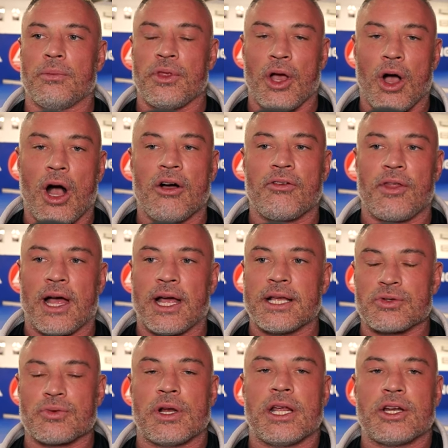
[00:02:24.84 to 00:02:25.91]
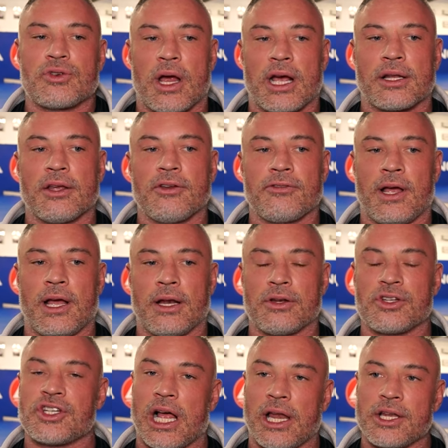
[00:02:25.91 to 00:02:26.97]
The art of that is really attractive
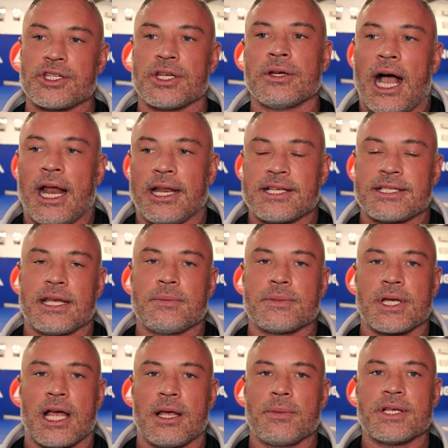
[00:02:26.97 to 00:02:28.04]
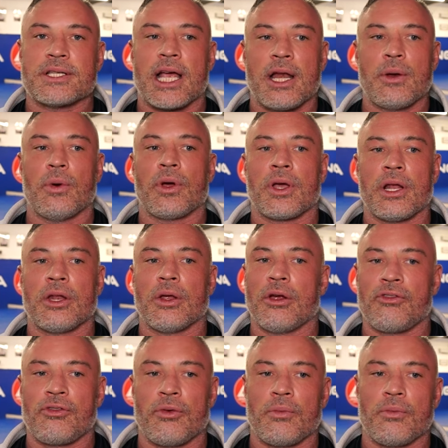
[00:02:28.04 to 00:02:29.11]
and challenging, and at the same time is anyone can do
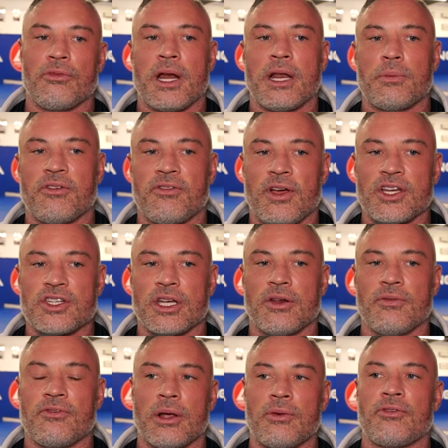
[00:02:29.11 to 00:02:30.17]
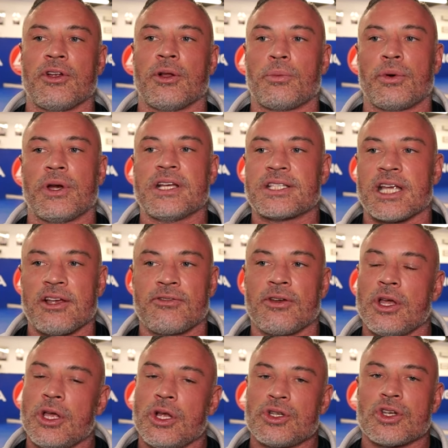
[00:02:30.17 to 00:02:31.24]
it from any profession and feel pretty safe.
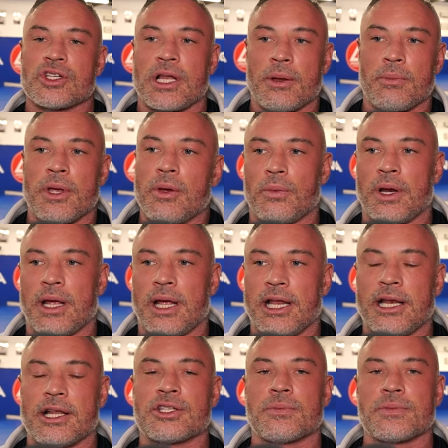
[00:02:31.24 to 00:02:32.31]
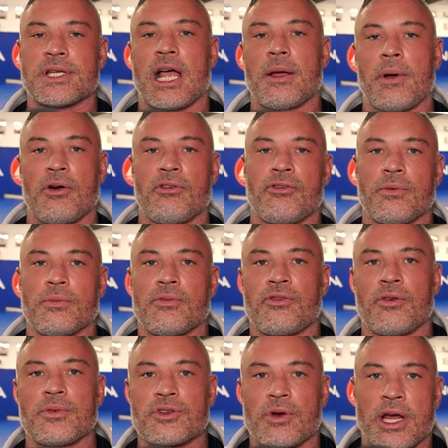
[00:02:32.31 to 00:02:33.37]
Just like me, when I needed some time out from
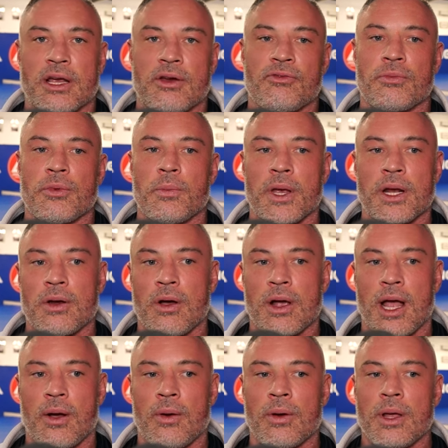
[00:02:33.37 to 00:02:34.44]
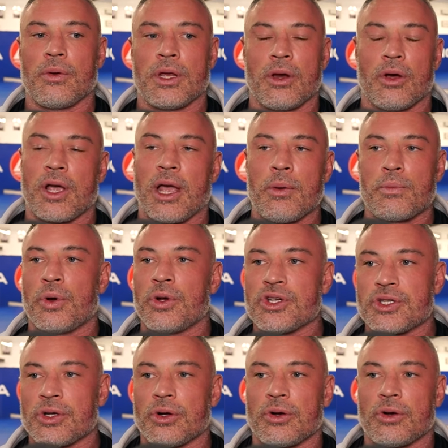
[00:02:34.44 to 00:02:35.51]
striking, from the big knockout, you're not getting
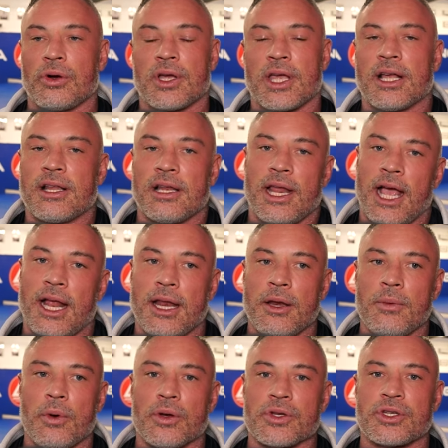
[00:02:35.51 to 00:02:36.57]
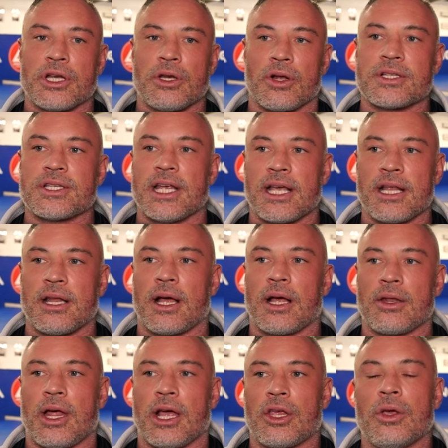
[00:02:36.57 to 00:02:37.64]
punched or kicked in the head anymore, so you're not taking
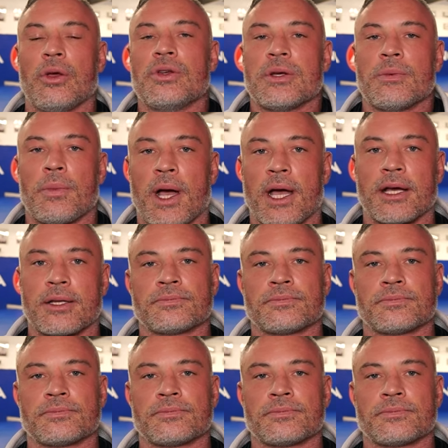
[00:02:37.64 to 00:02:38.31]
that huge impact.